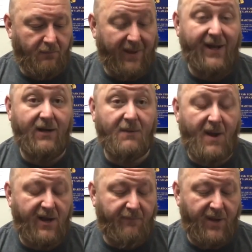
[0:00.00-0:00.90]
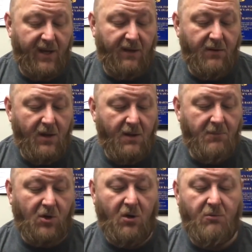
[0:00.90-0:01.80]
competitive bidding,
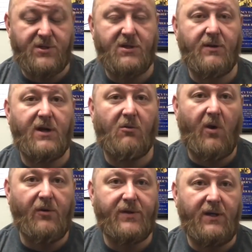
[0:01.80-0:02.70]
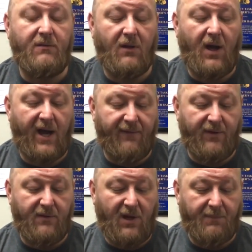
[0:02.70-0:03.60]
but Colt would still get a royalty out of
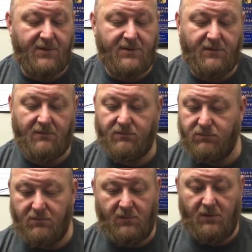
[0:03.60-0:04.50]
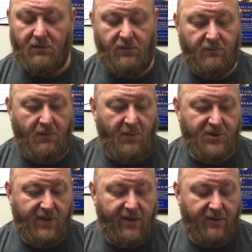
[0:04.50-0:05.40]
it up until a
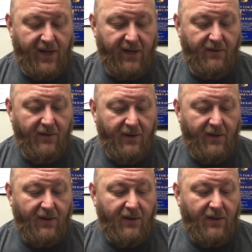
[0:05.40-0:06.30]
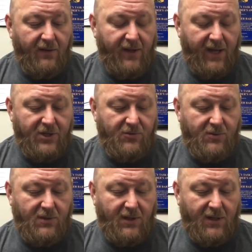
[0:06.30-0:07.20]
much later date. The
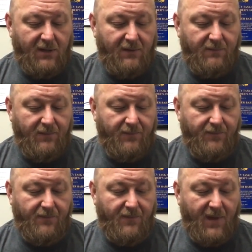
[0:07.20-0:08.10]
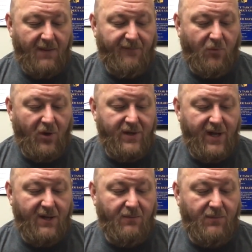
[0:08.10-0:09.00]
actual M4
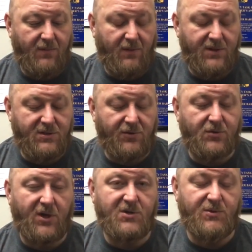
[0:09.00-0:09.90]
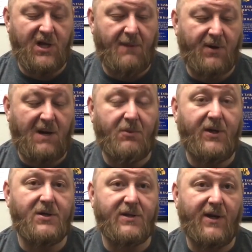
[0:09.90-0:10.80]
addendum sole source was up a couple
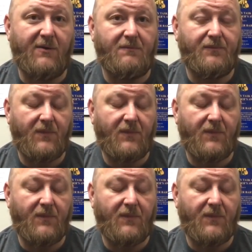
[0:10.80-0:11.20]
years ago,